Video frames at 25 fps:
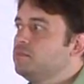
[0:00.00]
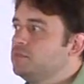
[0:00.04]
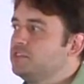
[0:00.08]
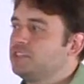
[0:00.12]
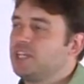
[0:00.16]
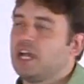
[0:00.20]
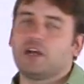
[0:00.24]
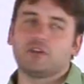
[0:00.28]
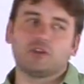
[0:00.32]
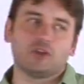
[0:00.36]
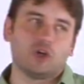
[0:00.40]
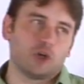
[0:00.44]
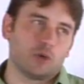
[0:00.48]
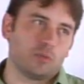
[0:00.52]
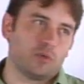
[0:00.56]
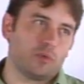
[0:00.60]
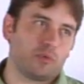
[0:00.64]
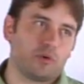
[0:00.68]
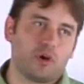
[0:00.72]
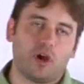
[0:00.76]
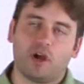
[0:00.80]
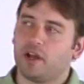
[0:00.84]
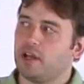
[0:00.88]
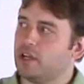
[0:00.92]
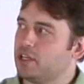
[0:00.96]
Downloadable
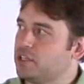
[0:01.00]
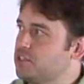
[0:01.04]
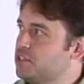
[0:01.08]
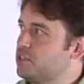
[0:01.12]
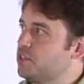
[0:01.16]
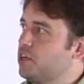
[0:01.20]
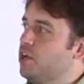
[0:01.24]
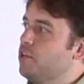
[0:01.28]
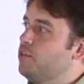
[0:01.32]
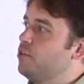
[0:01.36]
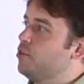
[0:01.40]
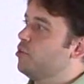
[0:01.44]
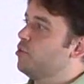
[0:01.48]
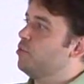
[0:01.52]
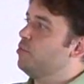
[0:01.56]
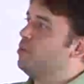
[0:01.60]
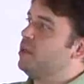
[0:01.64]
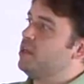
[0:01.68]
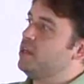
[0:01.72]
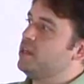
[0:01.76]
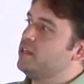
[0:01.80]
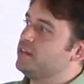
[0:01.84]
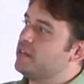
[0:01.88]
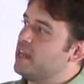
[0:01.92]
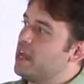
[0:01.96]
products under
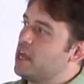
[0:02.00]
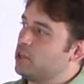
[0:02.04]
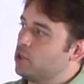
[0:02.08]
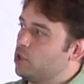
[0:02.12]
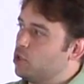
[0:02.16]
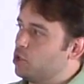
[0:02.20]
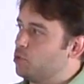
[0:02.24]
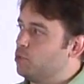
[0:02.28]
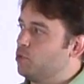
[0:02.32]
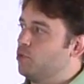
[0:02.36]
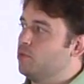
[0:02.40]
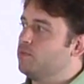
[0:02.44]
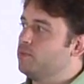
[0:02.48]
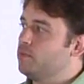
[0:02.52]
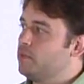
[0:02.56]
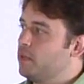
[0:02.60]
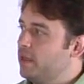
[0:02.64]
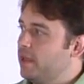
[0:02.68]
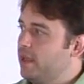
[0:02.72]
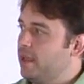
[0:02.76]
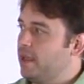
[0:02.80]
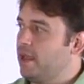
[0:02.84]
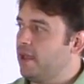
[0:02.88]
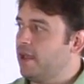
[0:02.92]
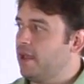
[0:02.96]
Media Downloadable,
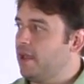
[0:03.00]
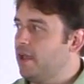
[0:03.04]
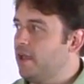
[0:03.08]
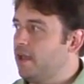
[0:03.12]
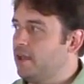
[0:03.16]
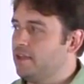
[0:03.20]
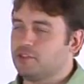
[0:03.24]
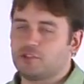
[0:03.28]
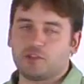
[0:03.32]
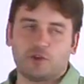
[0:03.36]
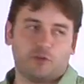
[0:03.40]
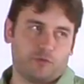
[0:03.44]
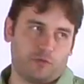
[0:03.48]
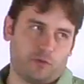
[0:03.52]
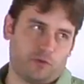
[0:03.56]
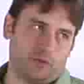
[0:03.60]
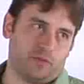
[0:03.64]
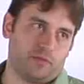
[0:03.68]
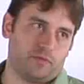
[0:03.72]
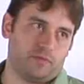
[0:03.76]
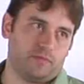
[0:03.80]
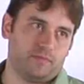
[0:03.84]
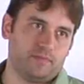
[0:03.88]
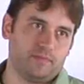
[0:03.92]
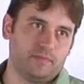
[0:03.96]
and so
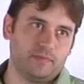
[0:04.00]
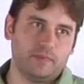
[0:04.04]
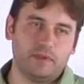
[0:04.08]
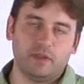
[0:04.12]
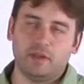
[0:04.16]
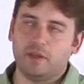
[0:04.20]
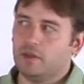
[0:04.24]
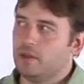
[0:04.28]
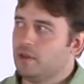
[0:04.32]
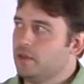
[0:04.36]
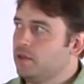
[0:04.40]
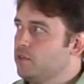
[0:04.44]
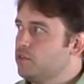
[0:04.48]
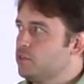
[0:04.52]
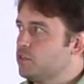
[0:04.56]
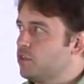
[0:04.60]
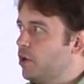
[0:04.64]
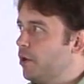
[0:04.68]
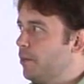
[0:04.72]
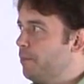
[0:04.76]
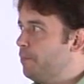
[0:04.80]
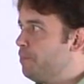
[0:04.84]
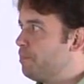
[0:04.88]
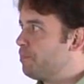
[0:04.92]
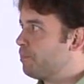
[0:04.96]
forth.
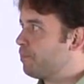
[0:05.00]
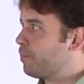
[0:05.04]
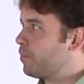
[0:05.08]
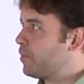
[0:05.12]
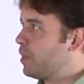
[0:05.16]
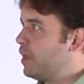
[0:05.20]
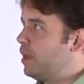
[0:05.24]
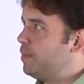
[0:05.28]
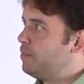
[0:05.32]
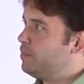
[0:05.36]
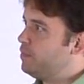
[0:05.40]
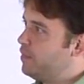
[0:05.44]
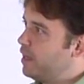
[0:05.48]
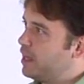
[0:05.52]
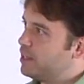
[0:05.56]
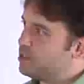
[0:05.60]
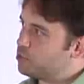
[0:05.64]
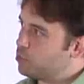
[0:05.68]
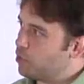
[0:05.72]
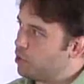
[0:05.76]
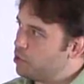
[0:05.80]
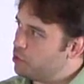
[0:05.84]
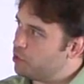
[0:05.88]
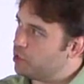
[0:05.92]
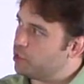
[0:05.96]
So Yep,
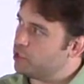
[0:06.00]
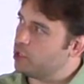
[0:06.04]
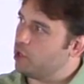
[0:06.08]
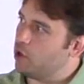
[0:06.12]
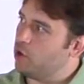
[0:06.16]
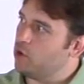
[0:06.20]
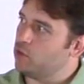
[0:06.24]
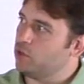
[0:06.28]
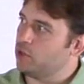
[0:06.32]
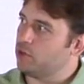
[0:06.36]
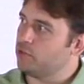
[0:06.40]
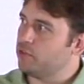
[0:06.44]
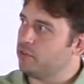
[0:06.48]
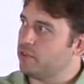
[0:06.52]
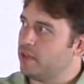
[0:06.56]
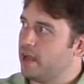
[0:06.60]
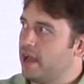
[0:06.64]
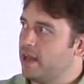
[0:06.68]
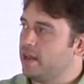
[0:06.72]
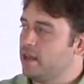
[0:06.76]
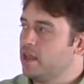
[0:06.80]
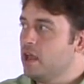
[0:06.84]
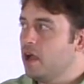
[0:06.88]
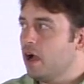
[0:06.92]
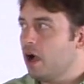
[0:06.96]
that's where you can go and look for
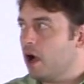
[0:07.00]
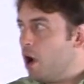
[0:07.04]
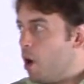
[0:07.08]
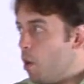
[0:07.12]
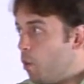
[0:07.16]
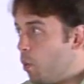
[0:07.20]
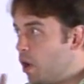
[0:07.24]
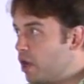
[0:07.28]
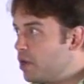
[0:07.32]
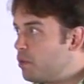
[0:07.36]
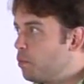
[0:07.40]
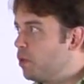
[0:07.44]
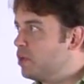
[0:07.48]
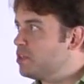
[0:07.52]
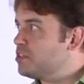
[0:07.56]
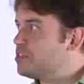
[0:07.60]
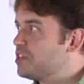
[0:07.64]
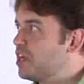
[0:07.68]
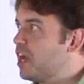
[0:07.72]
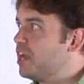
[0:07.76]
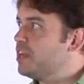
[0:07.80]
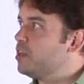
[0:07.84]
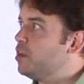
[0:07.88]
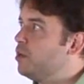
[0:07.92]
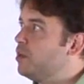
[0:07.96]
that. One
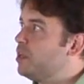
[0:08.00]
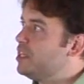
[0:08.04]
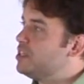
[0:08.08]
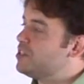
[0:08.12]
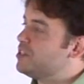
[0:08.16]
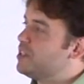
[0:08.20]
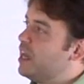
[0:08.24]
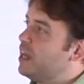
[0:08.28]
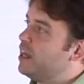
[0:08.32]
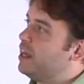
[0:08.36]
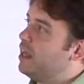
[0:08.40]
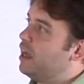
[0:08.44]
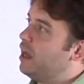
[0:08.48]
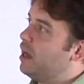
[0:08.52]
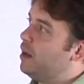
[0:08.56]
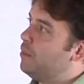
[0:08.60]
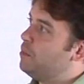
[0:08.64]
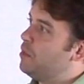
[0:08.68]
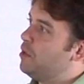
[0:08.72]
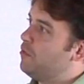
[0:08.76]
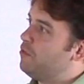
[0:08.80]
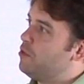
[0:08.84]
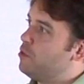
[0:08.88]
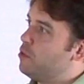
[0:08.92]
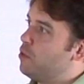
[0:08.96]
side note is that
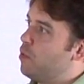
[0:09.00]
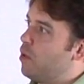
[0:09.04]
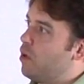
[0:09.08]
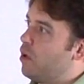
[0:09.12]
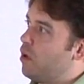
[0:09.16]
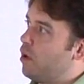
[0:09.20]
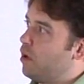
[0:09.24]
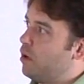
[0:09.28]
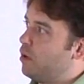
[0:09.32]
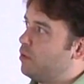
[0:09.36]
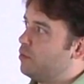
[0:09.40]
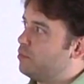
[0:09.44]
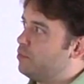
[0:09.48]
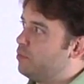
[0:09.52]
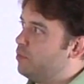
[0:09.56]
if you are